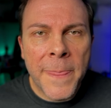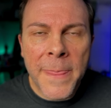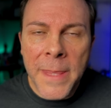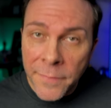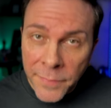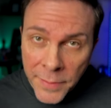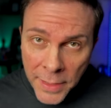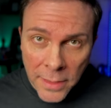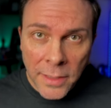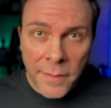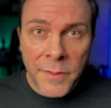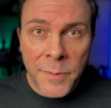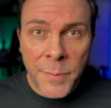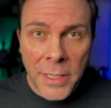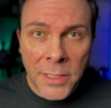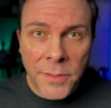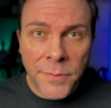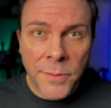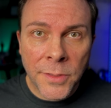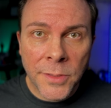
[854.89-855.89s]
If they leave
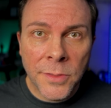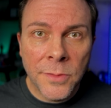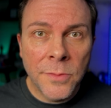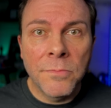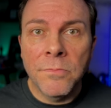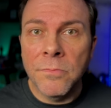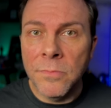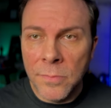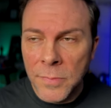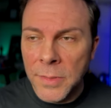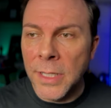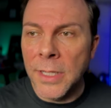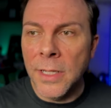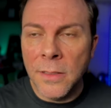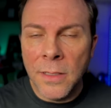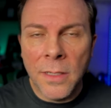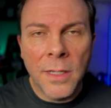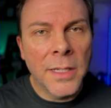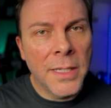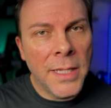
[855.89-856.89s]
space for you,
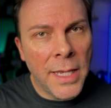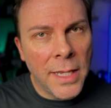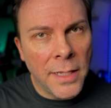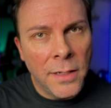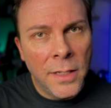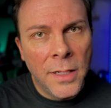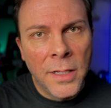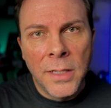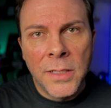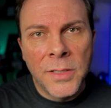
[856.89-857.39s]
then again,